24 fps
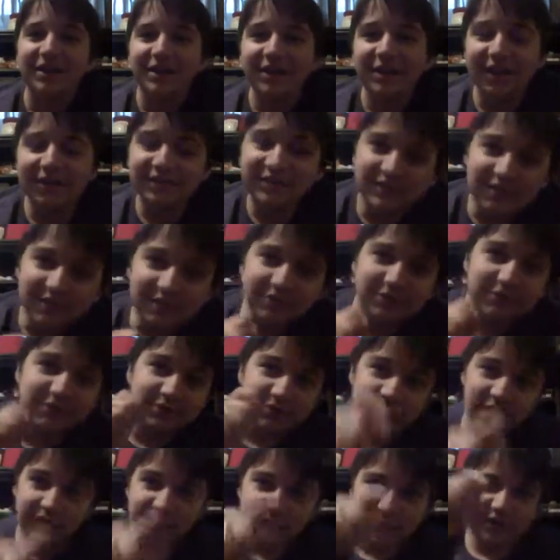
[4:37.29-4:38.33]
Yes, you
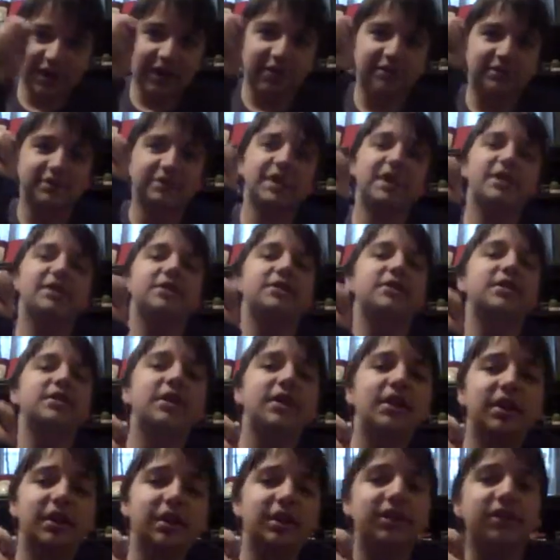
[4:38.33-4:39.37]
do have a
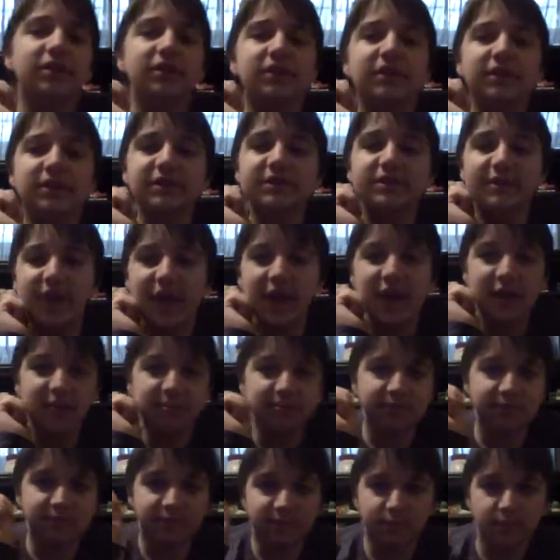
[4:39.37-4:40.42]
secretary in this
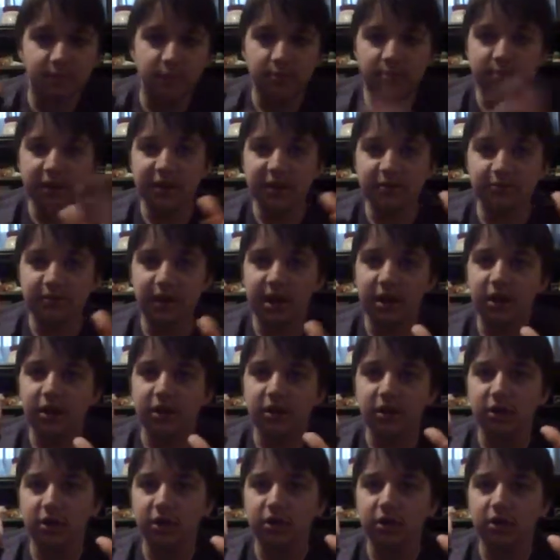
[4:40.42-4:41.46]
game for being
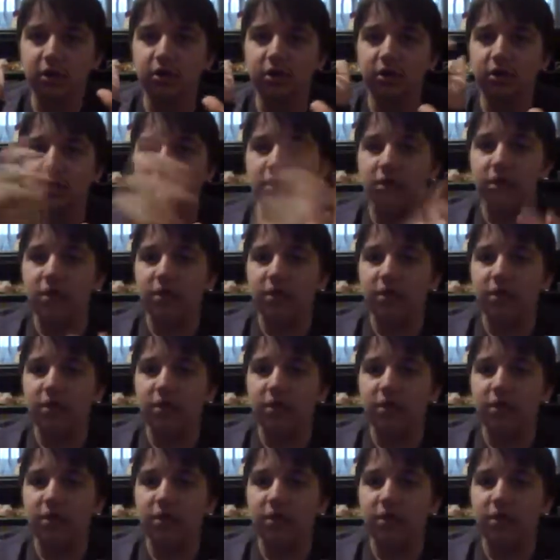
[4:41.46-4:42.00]
mayor and all.